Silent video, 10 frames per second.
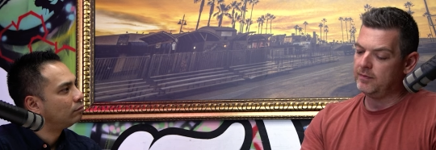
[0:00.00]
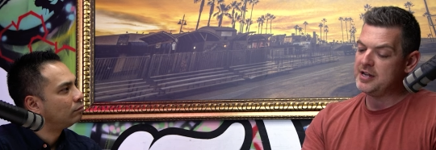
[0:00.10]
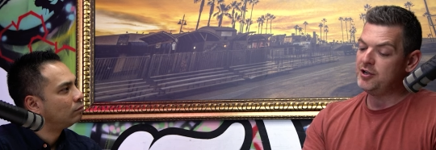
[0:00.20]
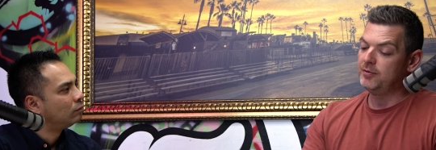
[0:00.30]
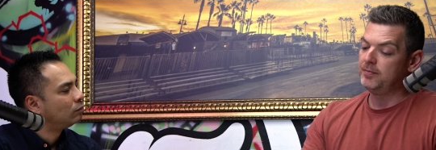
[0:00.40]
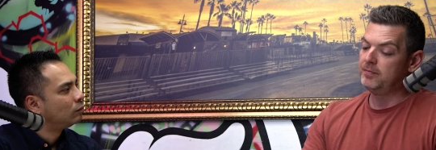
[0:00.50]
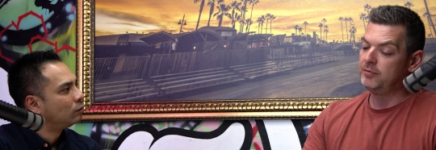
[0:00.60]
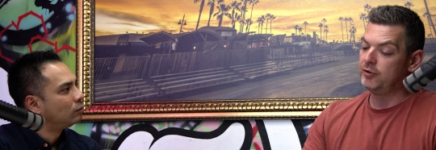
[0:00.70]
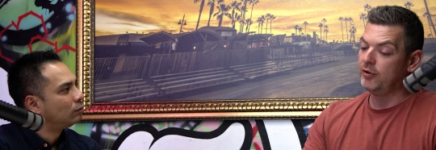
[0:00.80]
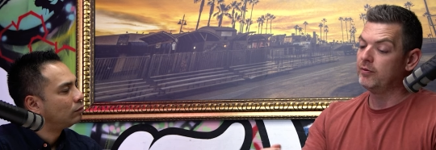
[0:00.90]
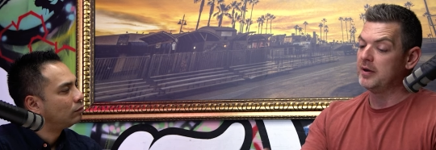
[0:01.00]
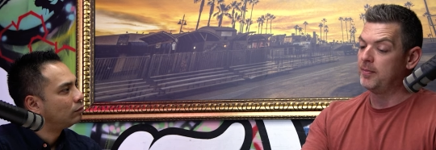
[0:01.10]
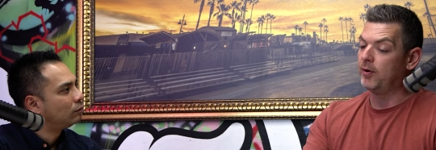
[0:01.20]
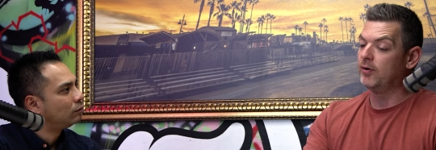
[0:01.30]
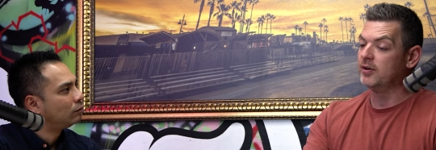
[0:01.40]
Speaker 1: when you do the
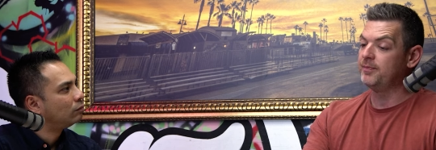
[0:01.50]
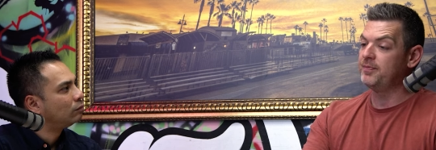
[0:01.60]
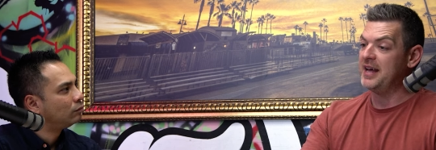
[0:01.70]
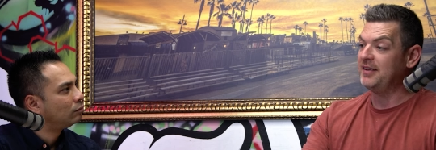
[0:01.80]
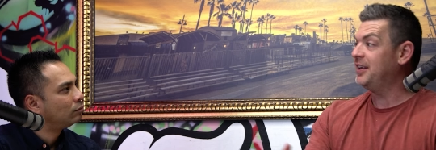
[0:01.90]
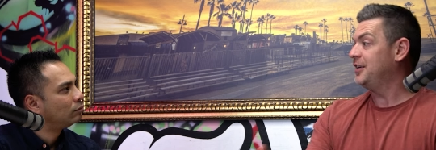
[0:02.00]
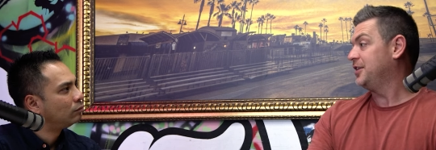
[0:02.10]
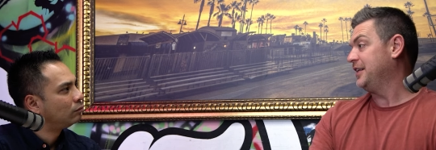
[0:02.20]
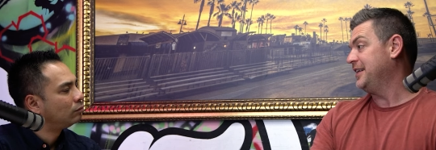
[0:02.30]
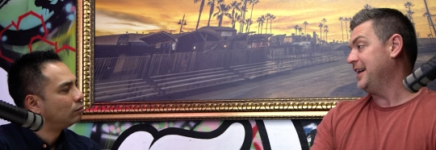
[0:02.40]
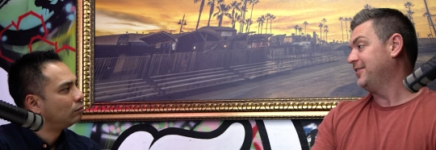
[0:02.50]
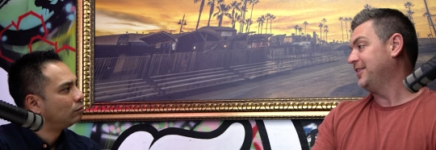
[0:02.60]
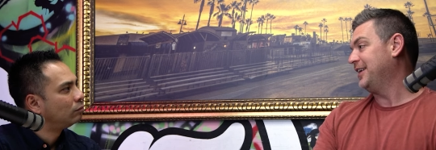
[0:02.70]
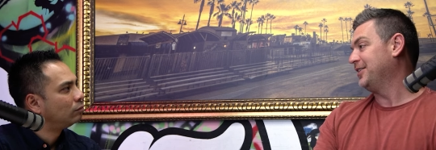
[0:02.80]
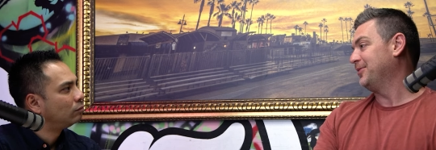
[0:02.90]
report, that's actually tax
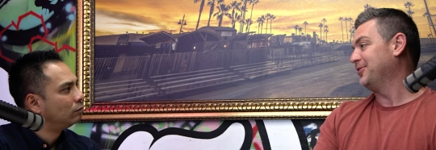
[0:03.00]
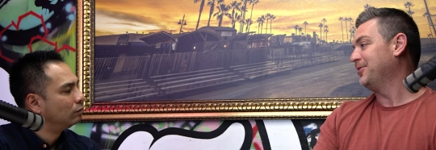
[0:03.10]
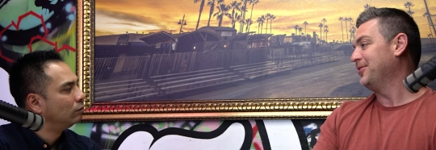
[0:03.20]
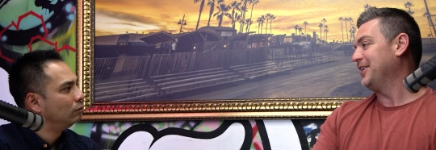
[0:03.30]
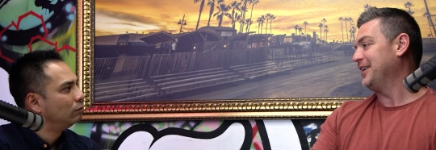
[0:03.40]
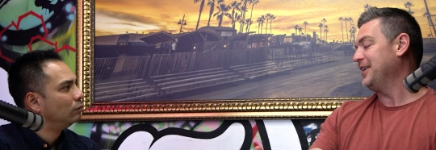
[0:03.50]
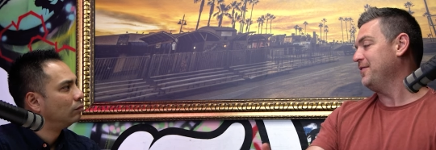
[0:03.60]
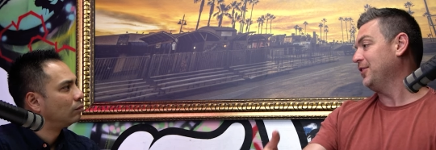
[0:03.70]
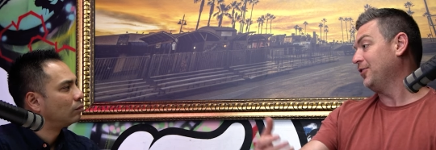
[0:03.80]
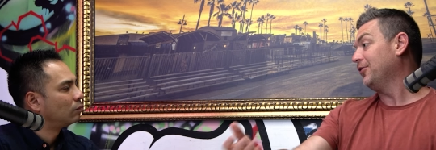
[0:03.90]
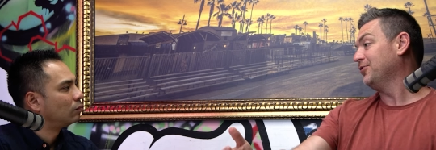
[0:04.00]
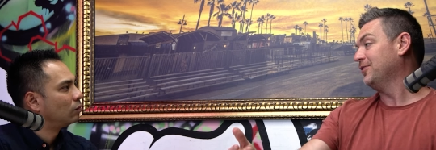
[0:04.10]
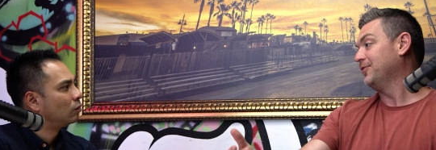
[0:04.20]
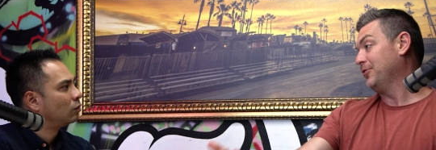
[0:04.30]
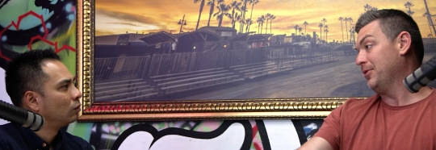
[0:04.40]
deductible as well, mm. like even the cost
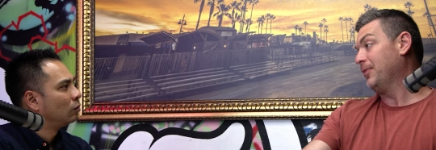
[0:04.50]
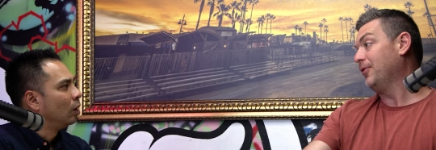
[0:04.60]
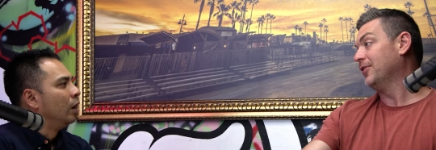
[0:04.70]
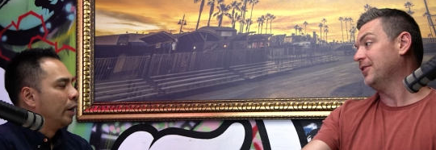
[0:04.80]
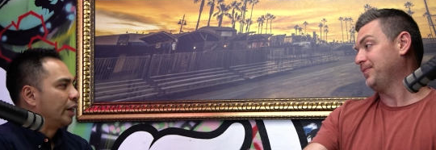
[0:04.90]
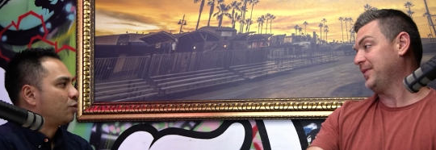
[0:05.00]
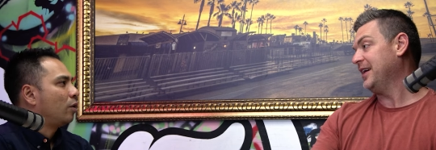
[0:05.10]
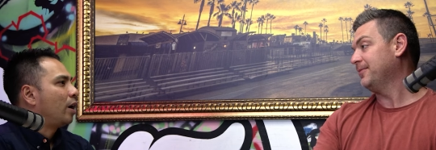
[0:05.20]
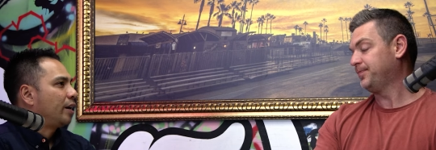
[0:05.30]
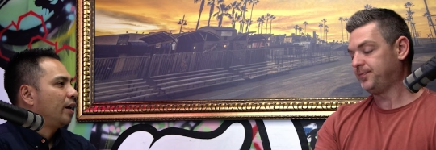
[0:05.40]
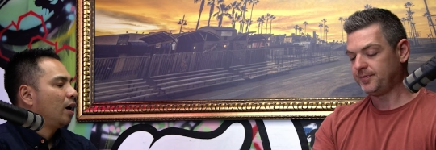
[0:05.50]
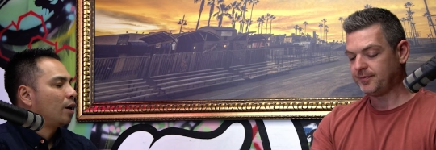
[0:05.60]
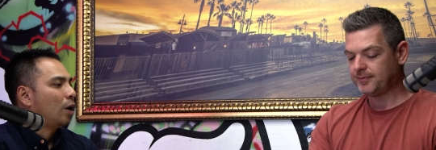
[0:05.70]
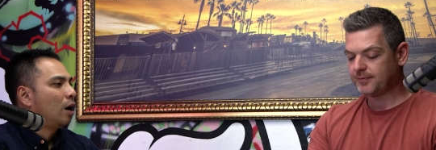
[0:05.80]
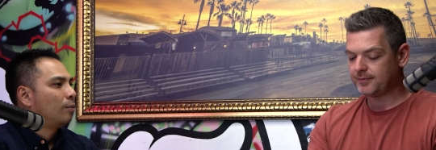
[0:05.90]
of your report. That's right.
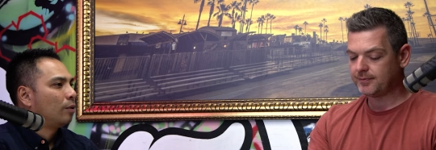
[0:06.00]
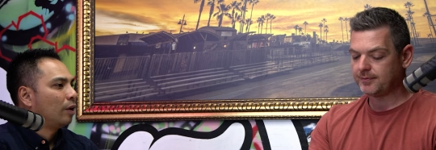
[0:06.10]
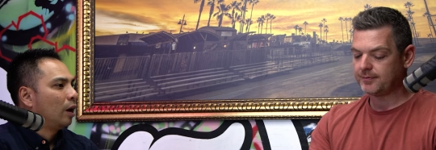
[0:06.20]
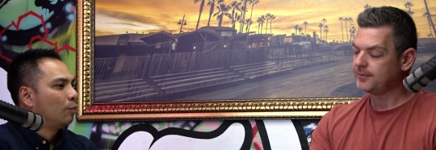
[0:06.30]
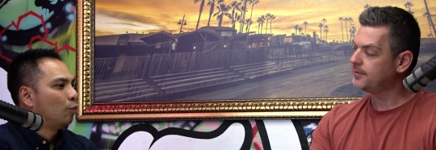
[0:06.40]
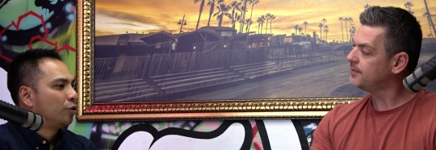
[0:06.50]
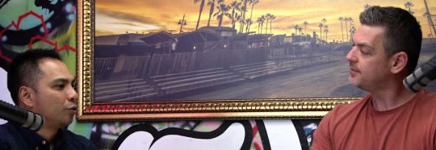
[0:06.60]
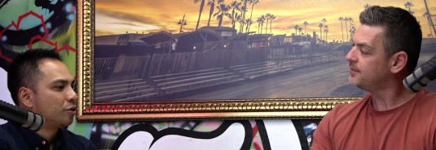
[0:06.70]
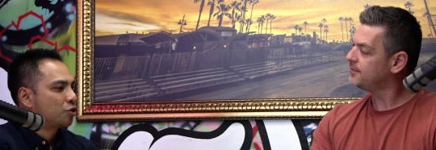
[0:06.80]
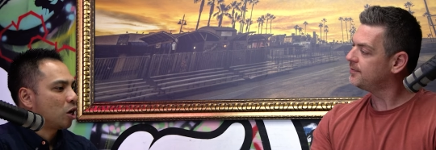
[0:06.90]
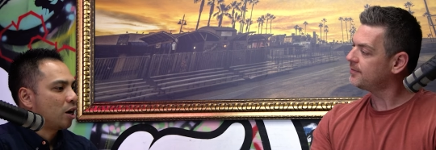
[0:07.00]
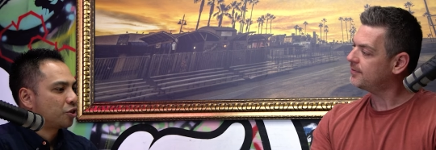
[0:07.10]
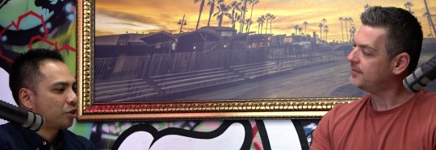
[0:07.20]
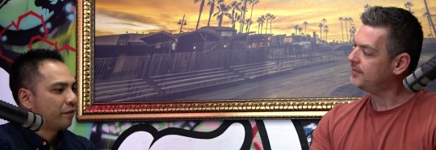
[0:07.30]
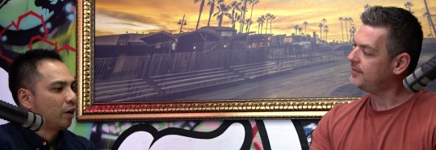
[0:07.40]
Speaker 2: Yeah, um, um, we do
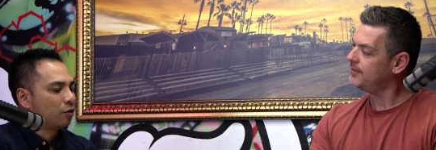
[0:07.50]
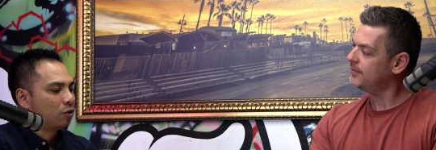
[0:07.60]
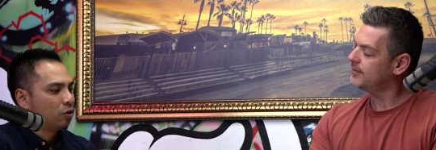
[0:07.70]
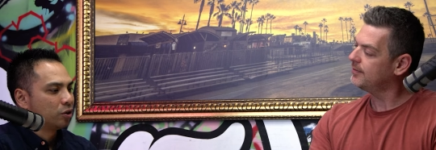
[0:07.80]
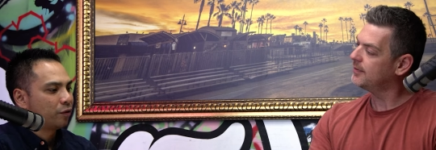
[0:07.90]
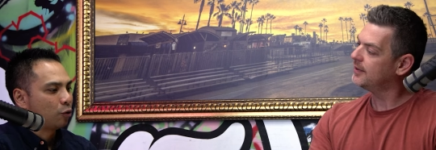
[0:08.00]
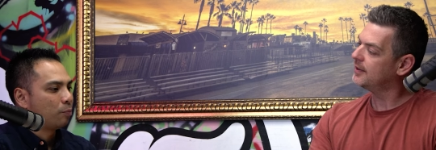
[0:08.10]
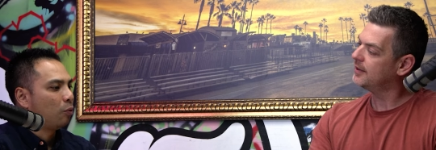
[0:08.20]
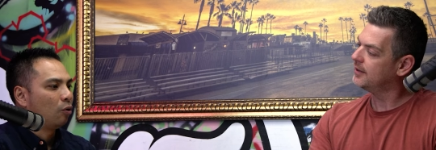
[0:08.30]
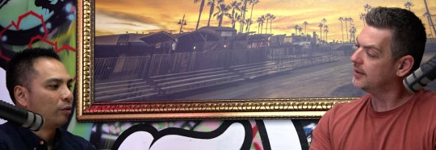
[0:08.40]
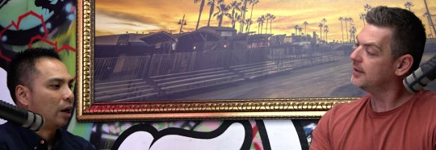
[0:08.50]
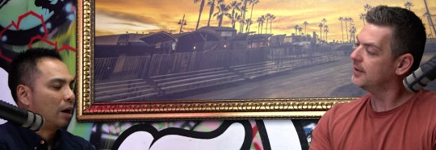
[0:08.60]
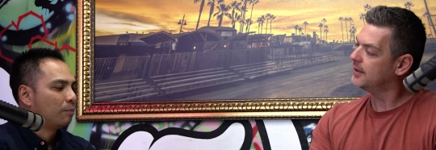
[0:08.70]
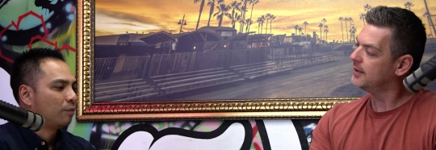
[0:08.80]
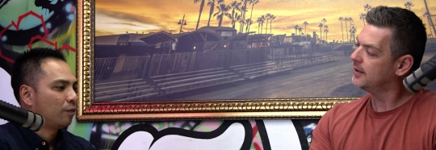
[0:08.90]
charge seven hundred dollars for the report
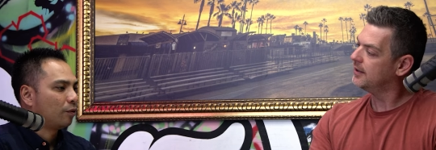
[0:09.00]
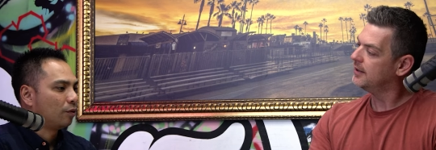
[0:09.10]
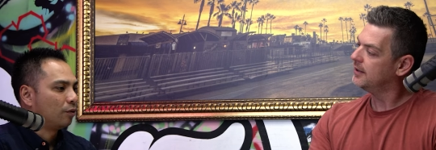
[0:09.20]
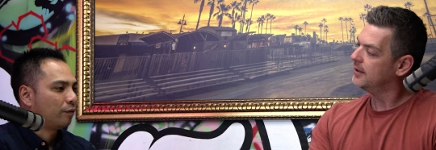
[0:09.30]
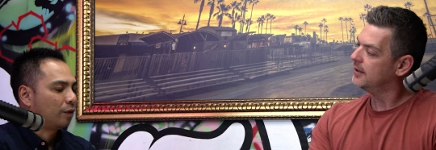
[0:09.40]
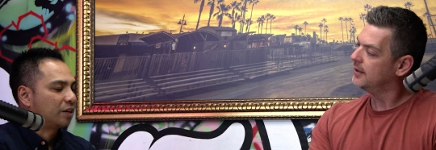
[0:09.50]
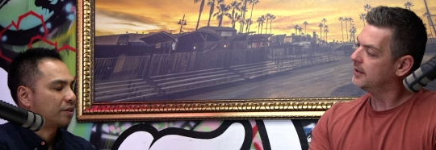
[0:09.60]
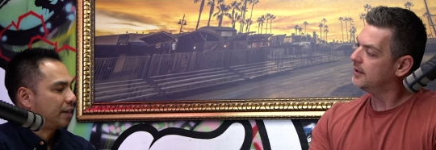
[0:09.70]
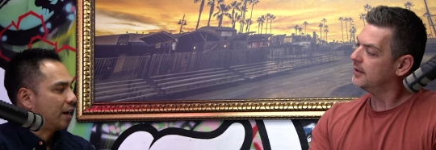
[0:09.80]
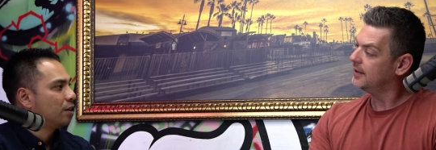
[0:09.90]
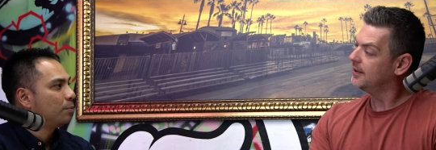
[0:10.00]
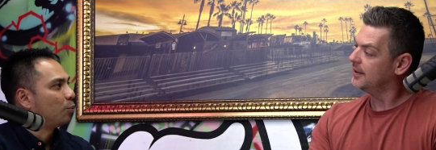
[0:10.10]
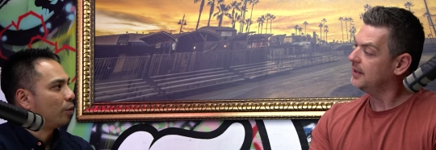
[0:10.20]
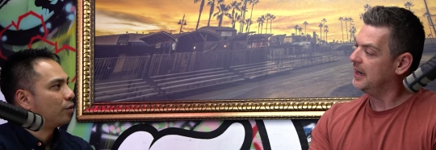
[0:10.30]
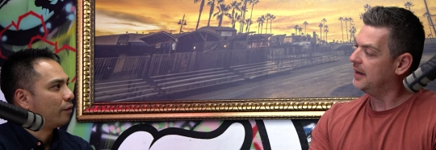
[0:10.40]
um, for as standard,
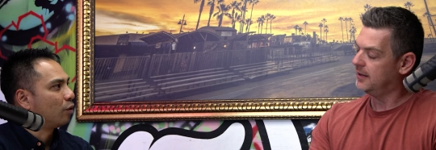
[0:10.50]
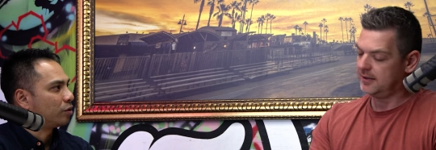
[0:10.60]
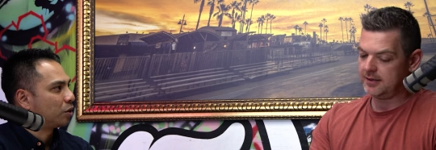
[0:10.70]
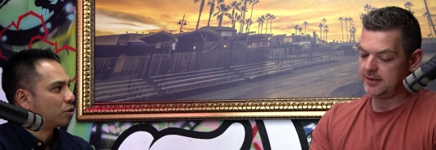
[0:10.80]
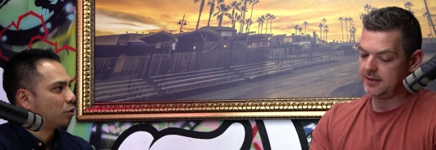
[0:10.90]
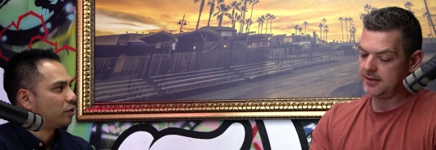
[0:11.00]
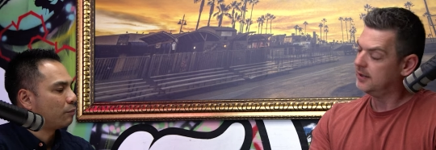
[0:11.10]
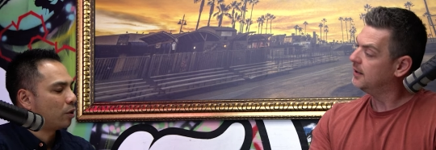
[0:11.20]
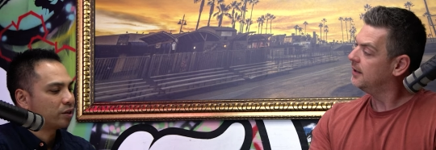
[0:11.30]
but we've yeah. got exclusive